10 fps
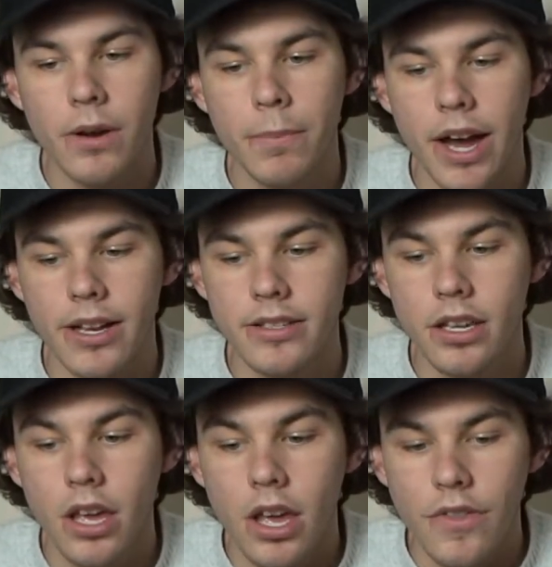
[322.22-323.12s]
but
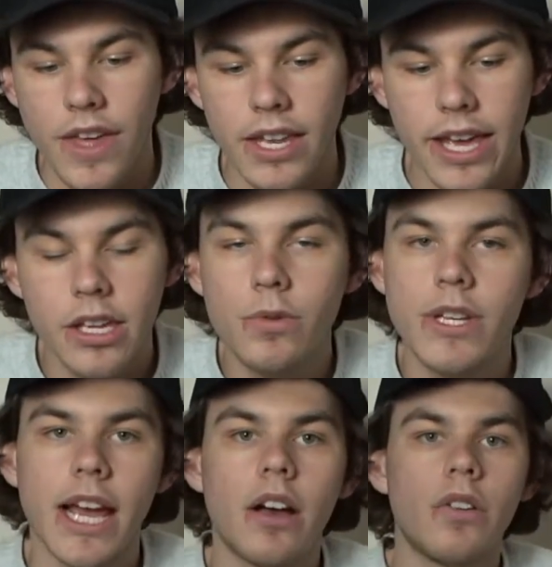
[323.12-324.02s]
they lay you
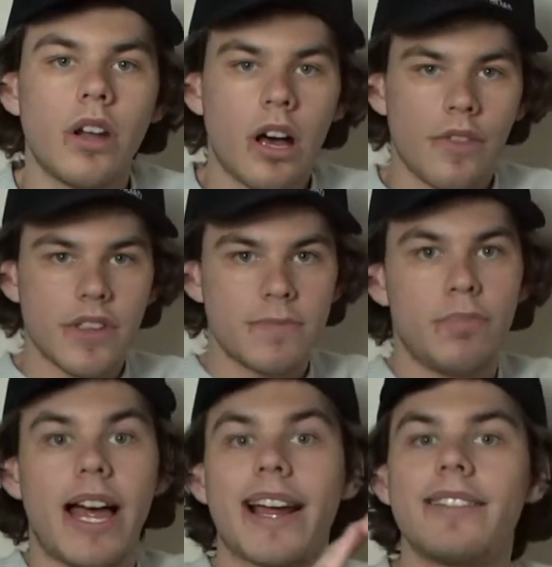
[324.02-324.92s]
down on this
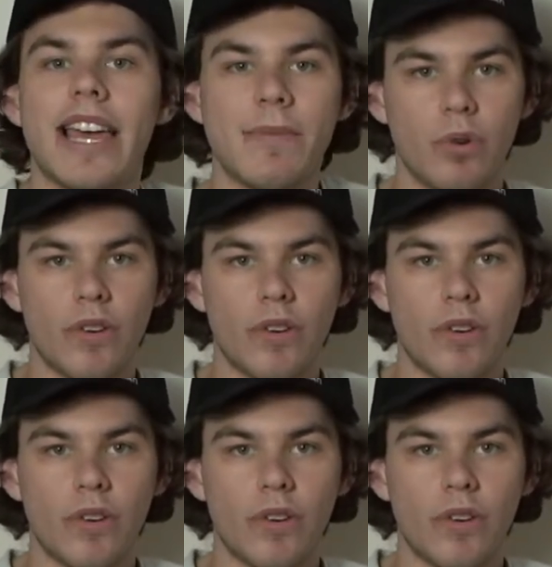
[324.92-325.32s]
black table.